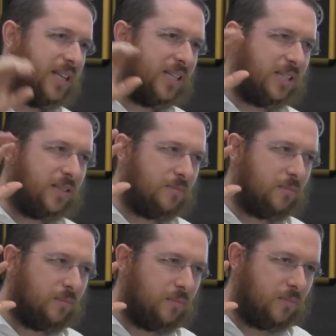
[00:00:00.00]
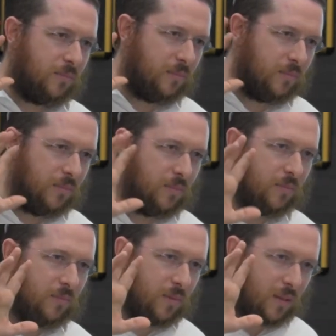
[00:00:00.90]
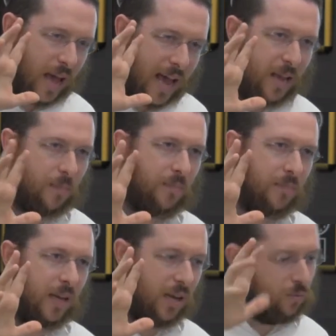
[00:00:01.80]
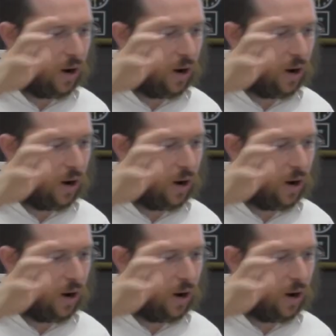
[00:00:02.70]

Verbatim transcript: his aim in